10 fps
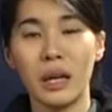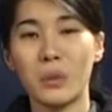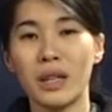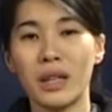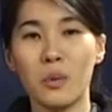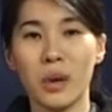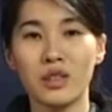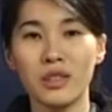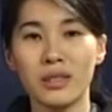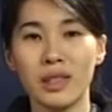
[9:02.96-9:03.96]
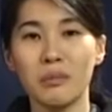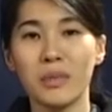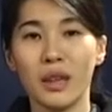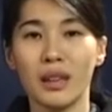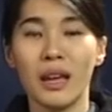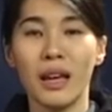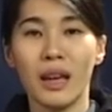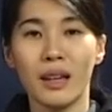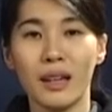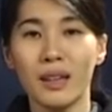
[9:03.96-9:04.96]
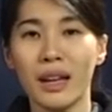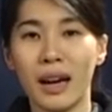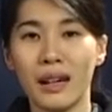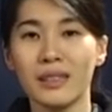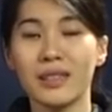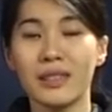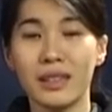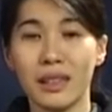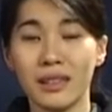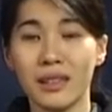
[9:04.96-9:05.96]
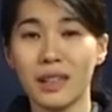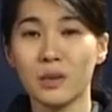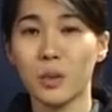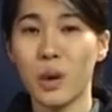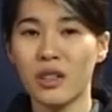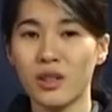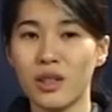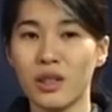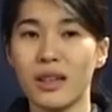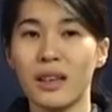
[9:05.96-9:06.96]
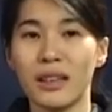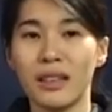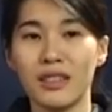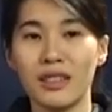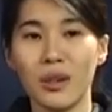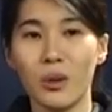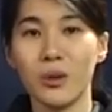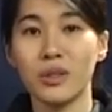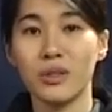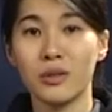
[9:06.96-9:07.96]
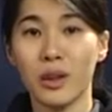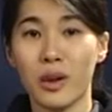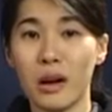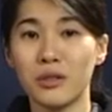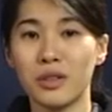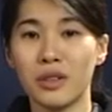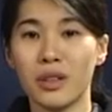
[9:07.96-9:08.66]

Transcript: and when they're watching something, and then they start to question. Now, these are called the crowds,